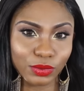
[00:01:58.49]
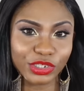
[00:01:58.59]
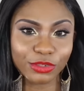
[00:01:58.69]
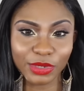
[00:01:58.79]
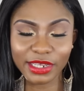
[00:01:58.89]

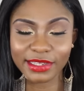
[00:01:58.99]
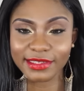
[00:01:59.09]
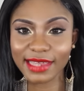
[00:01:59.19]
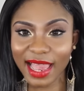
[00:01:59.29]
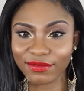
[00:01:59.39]
which
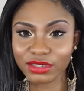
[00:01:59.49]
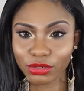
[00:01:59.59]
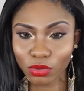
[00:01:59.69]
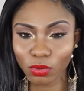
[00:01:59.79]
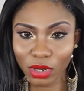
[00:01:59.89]
means after
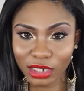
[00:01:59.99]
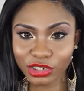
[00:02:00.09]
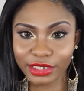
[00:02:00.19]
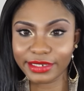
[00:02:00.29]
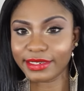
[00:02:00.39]

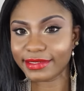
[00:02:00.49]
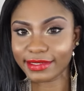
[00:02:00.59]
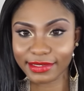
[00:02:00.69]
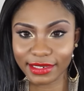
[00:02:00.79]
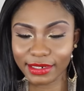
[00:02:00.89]
co-washing, this
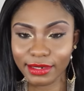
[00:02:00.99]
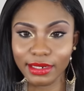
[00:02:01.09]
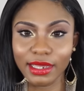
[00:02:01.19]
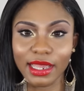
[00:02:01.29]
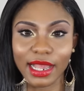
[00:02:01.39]
is it.
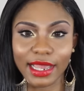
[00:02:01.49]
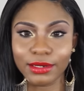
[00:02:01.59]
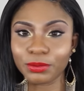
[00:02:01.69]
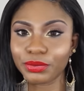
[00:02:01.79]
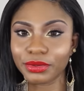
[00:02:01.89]
I didn't